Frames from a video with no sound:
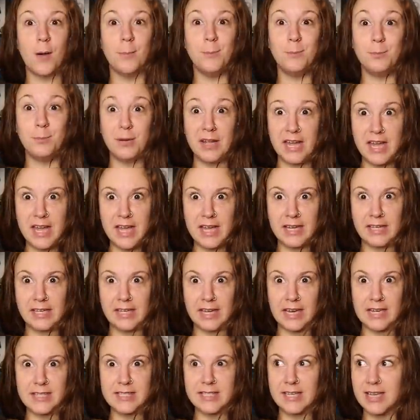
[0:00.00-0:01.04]
are big,
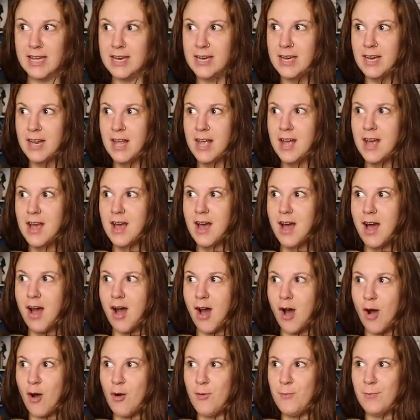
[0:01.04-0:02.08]
Kitson.
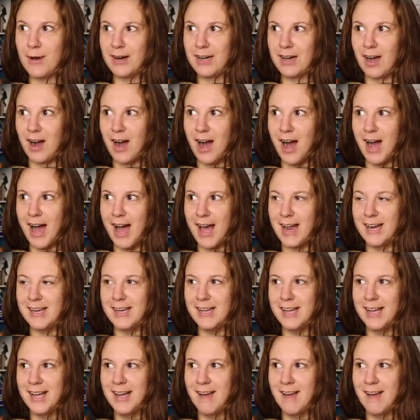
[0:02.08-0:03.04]
Oh my God.